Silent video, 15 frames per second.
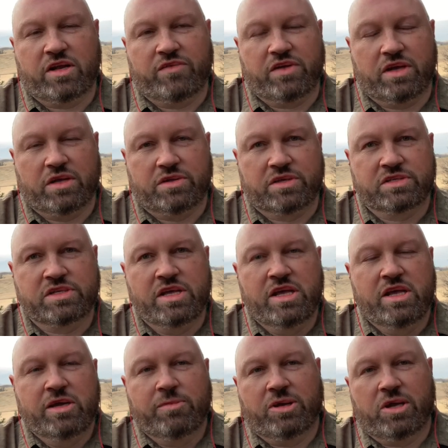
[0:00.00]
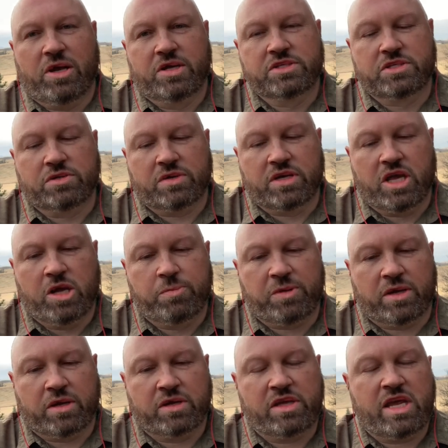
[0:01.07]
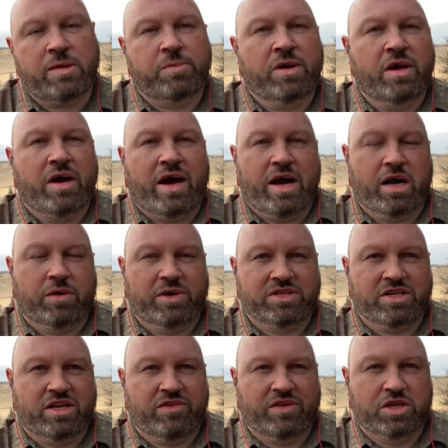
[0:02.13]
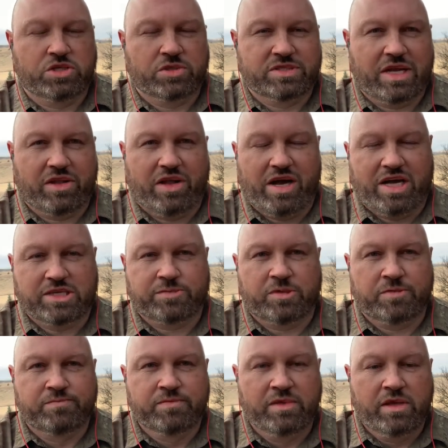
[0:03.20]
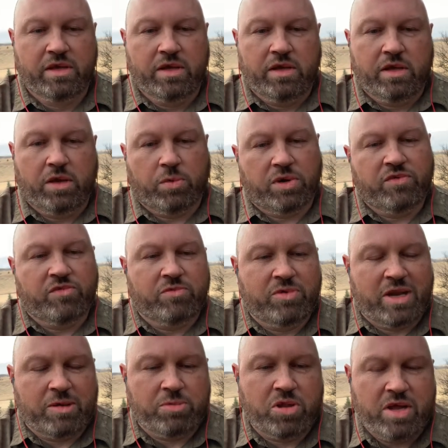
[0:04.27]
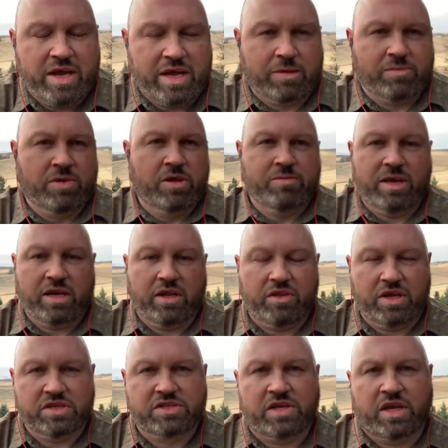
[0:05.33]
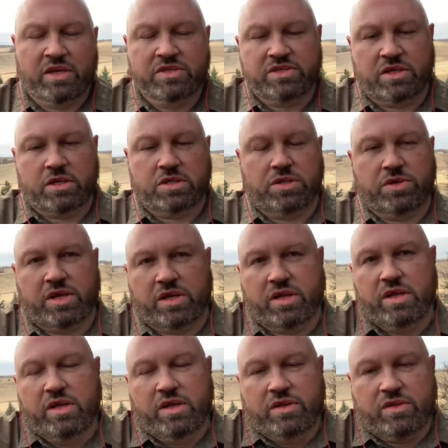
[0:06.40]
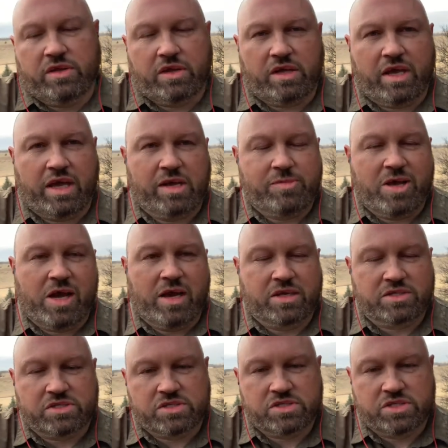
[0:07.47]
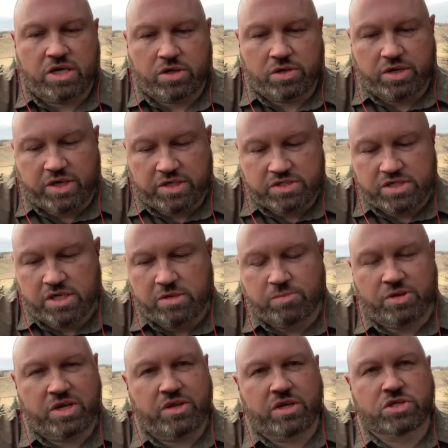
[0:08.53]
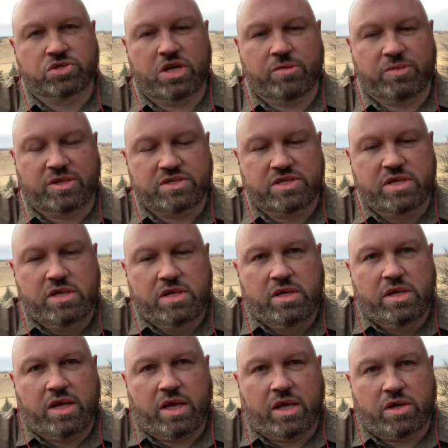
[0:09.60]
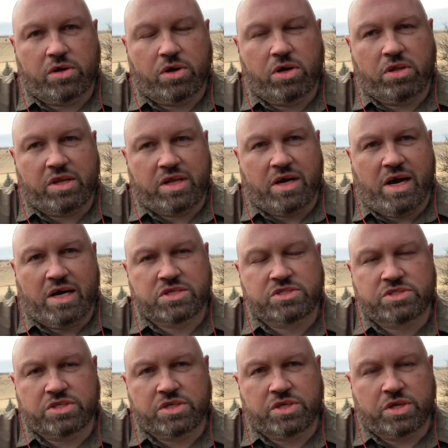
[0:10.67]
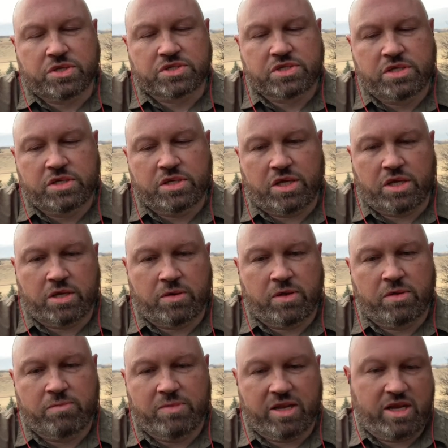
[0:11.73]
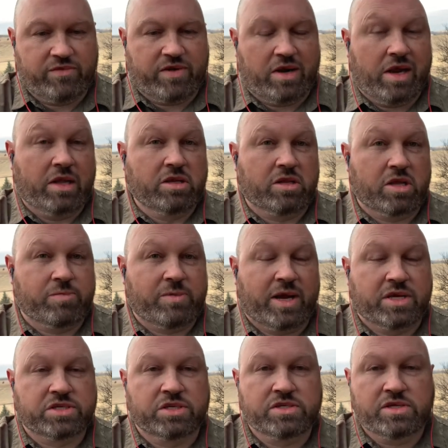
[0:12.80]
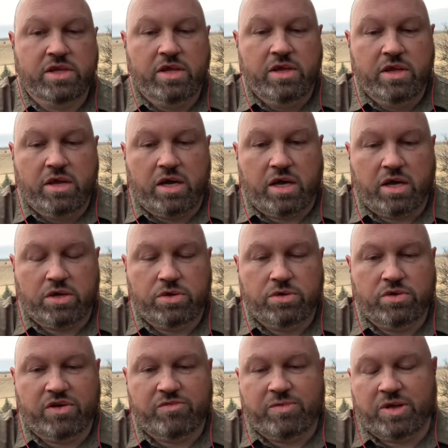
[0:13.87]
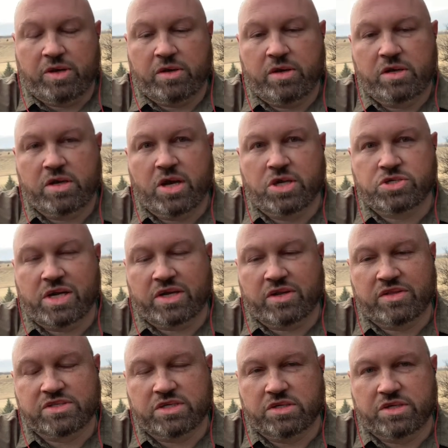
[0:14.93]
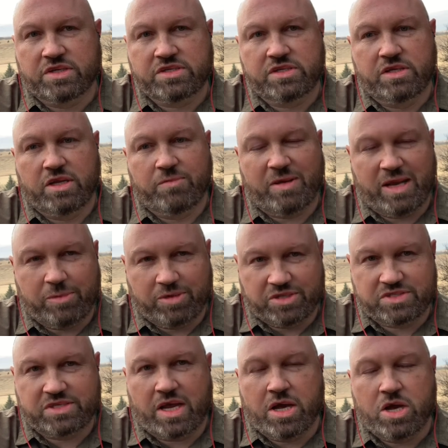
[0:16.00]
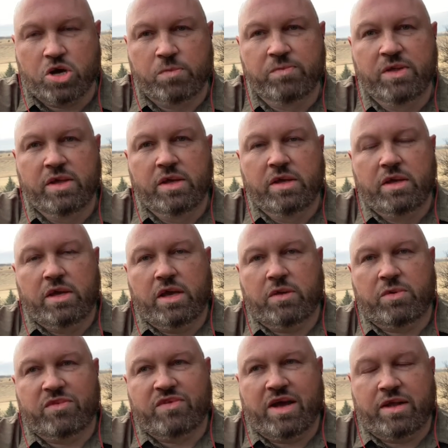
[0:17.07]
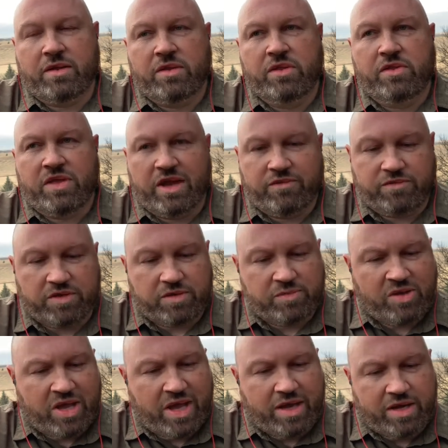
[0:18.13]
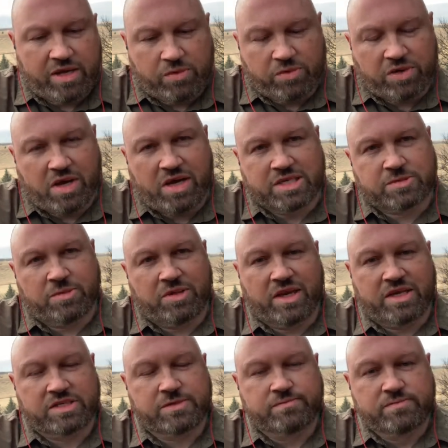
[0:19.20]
of the illness, but also in helping keep higher risk individuals out of the hospital. And we've been applying many of these things, including the antibiotics and steroids, breathing treatments, and early oxygen use in many of our elderly patients who have been contracting this illness, have been able to stay home, and we've not, thankfully, had anyone hospitalized.